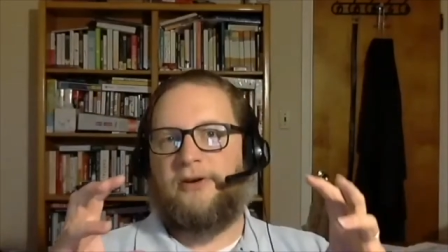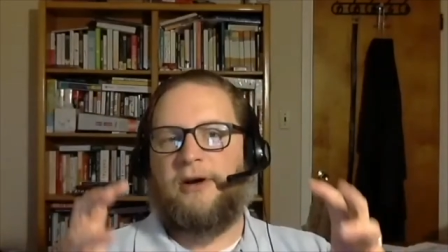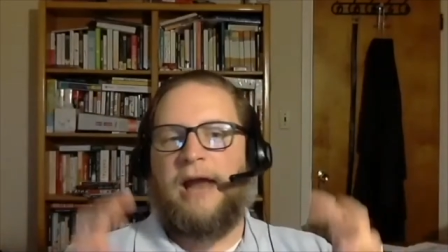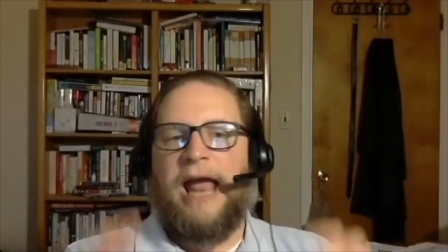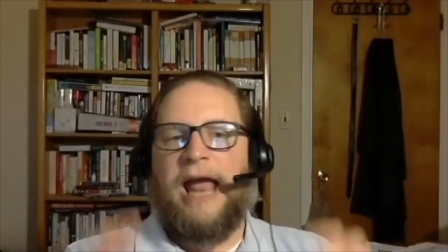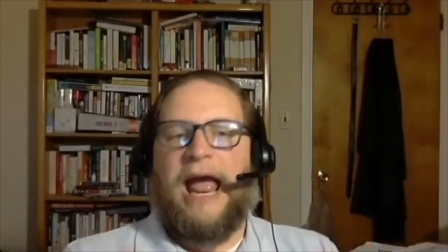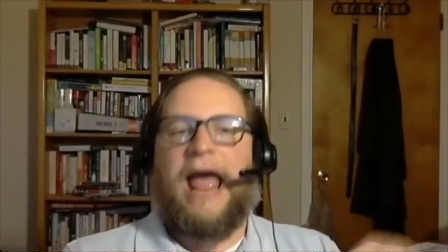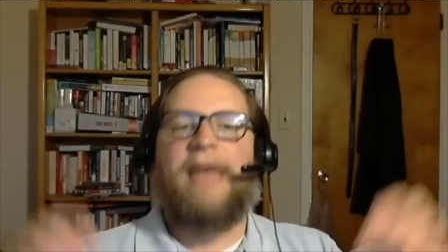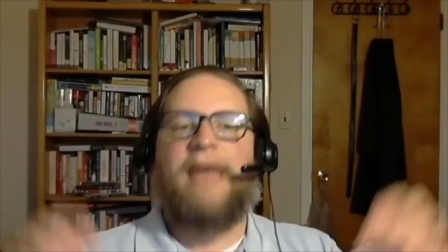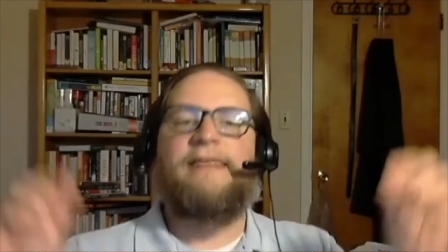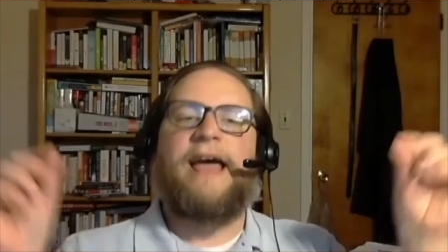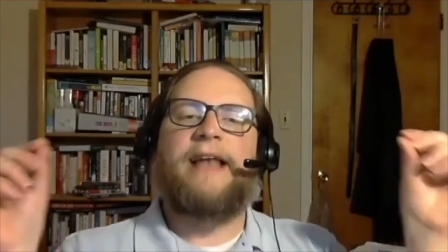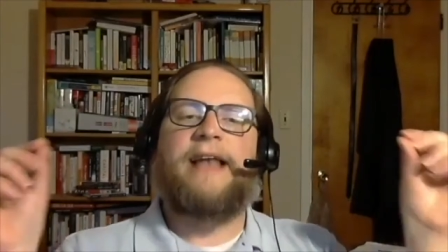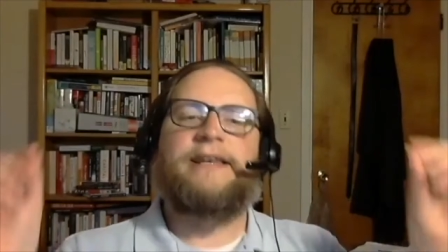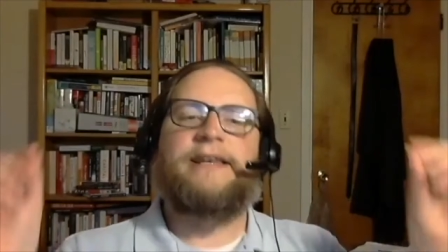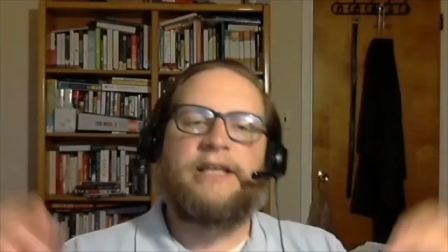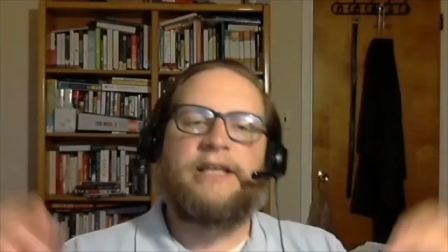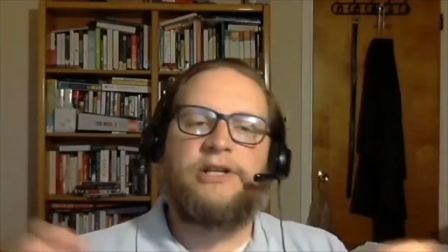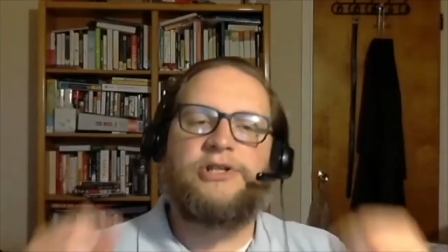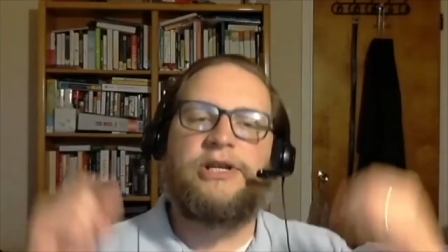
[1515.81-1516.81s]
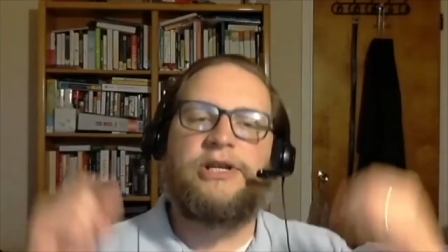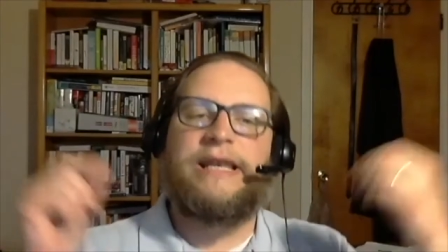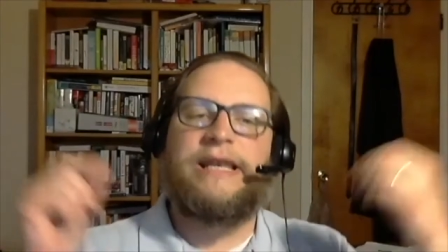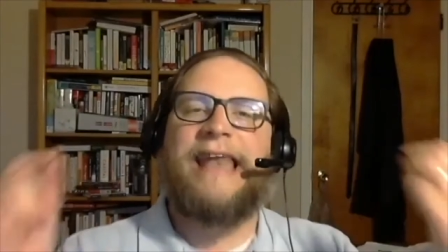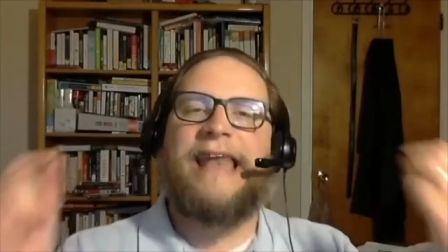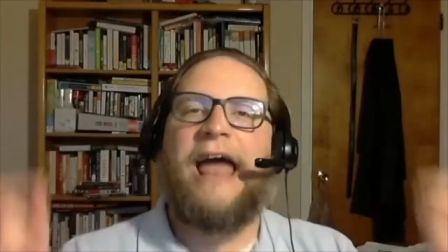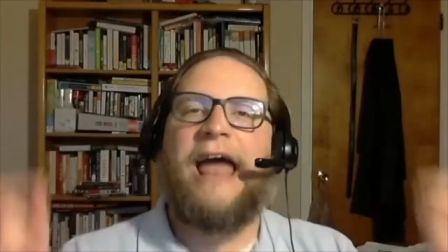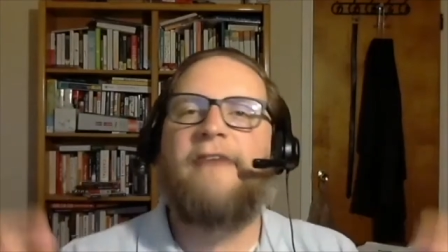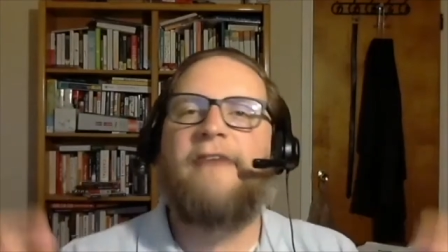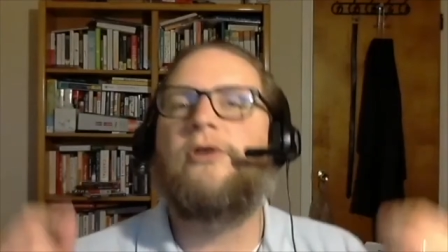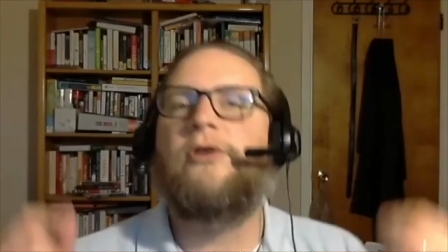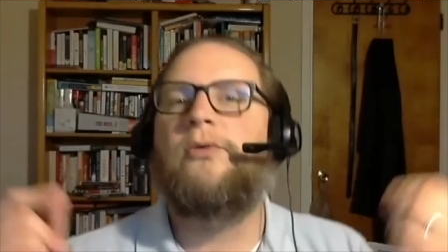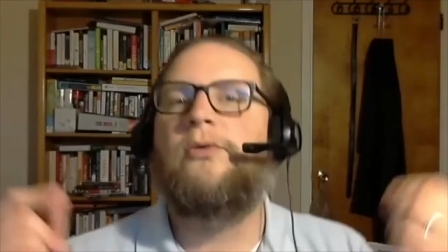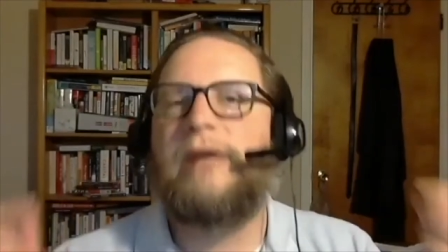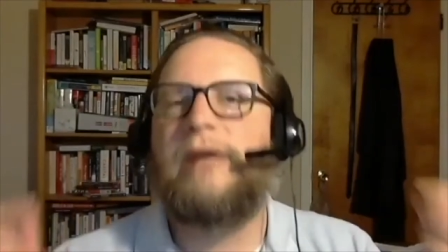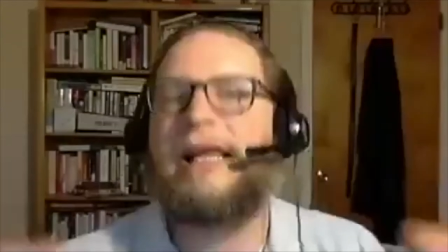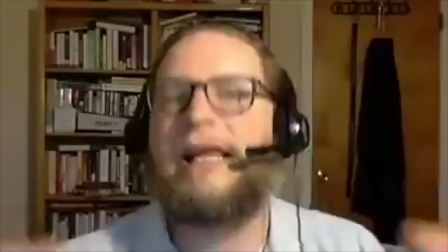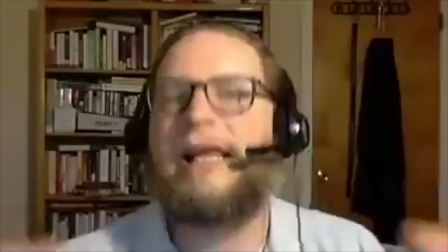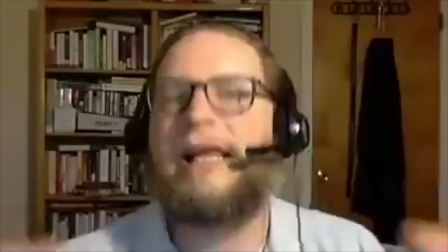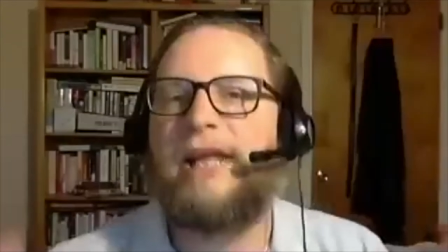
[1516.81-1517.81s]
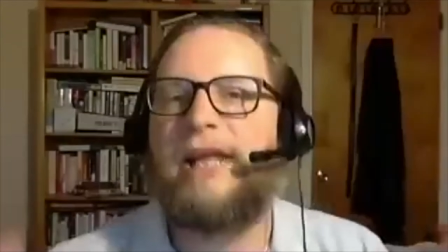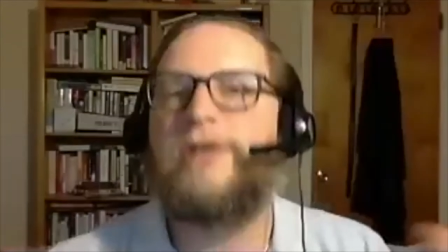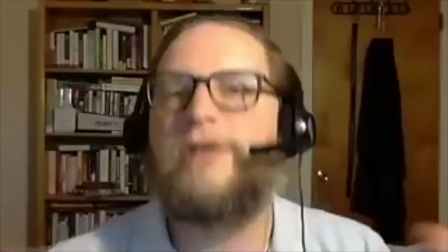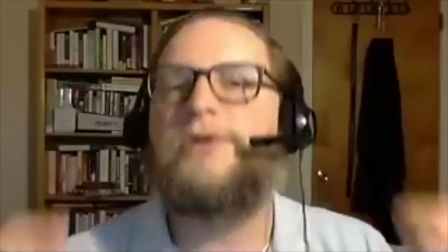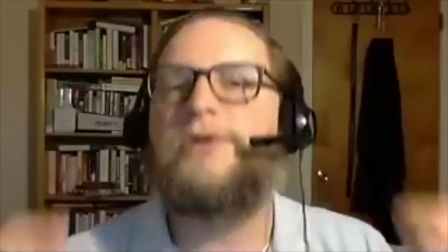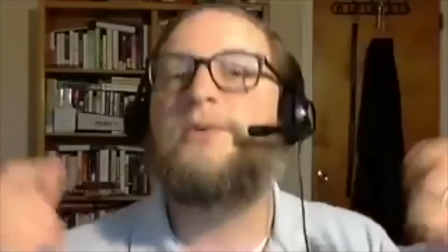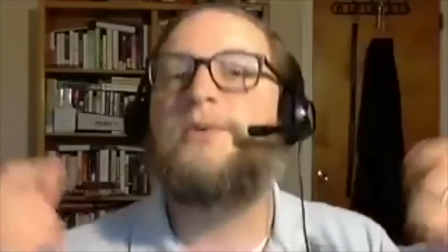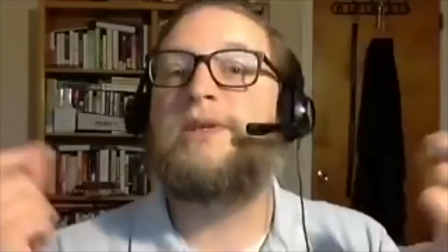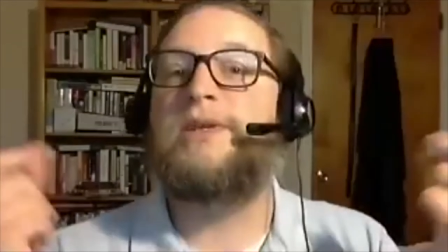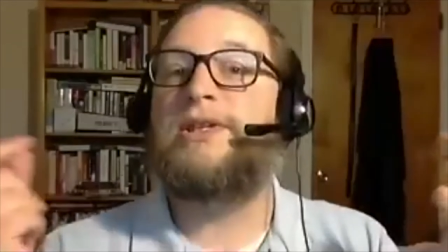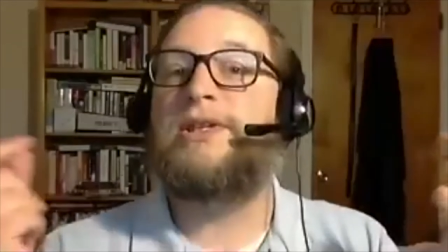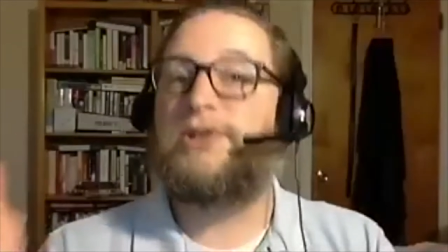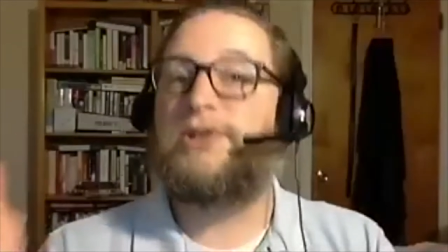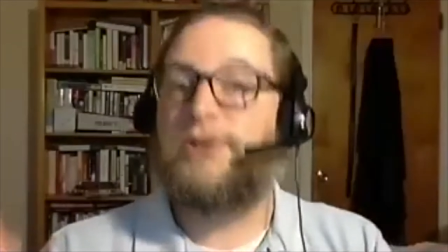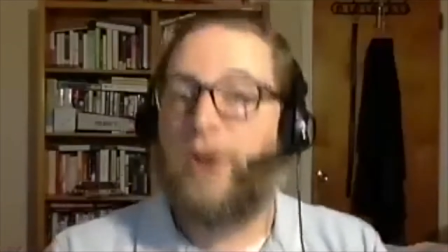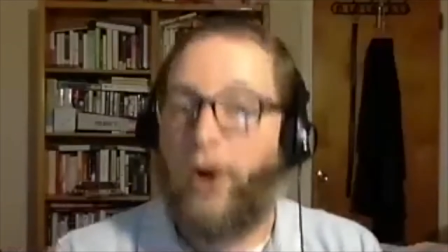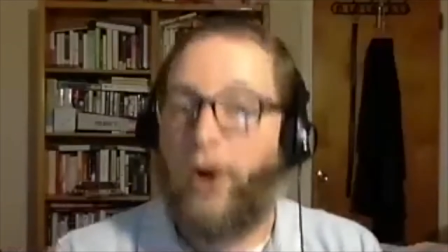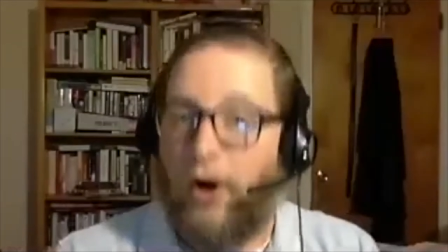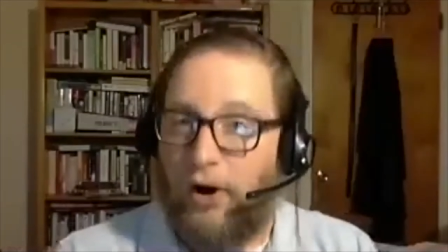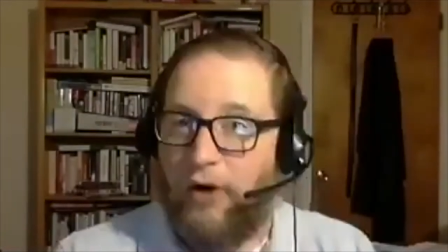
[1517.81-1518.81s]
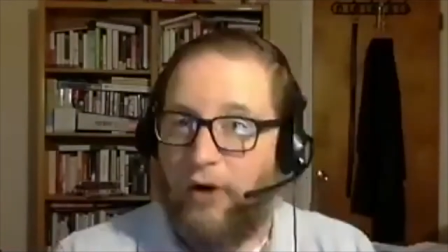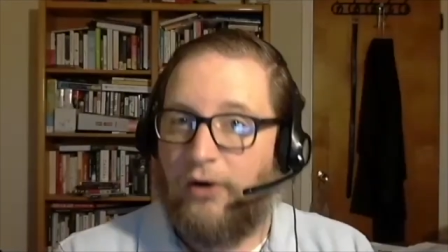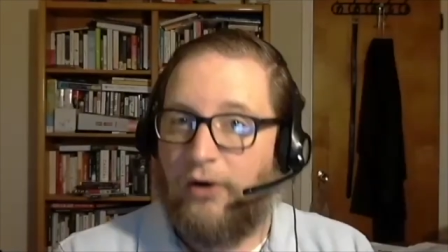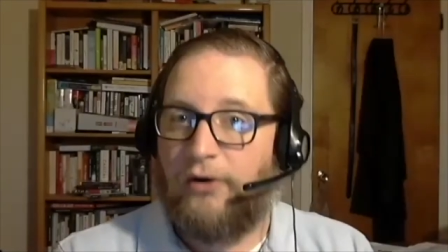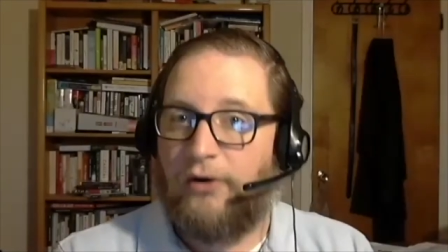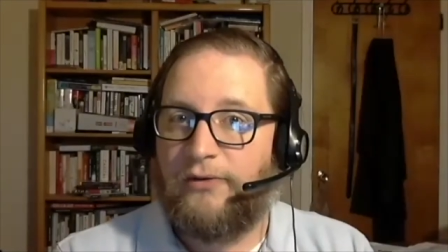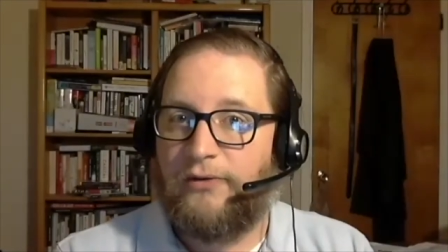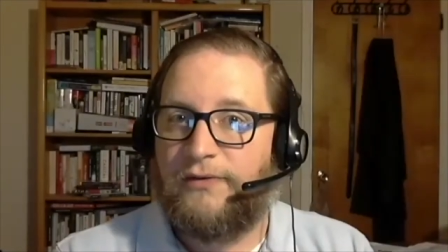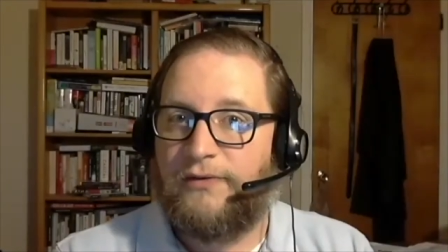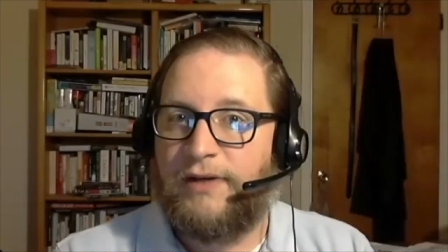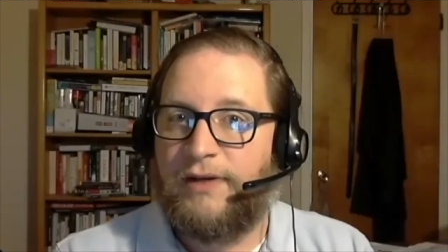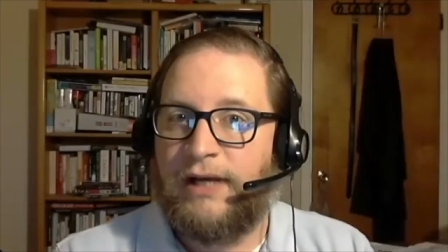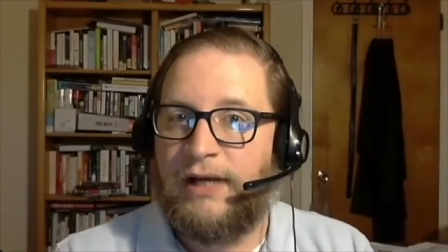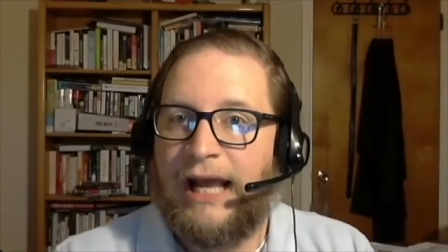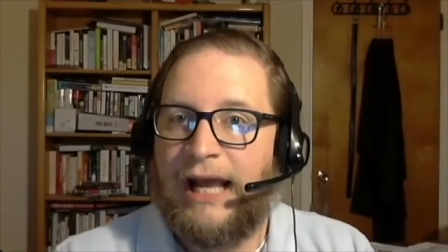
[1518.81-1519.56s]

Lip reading: and that tension never really gets resolved